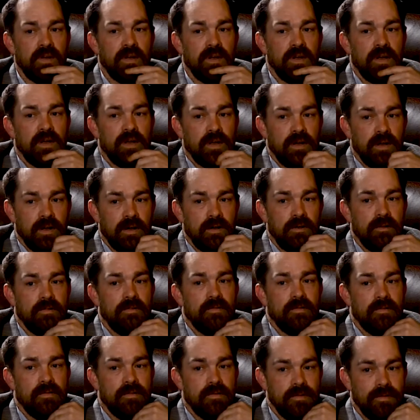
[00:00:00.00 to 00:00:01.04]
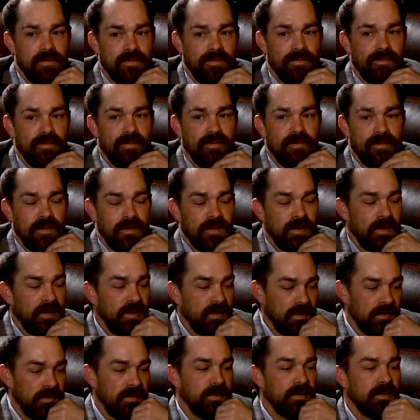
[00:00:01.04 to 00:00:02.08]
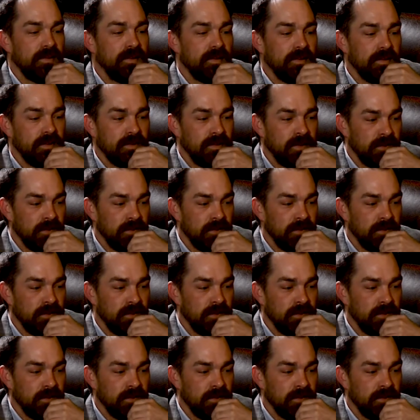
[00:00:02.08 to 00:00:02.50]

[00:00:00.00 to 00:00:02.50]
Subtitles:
You guys are still having each other's back to this day.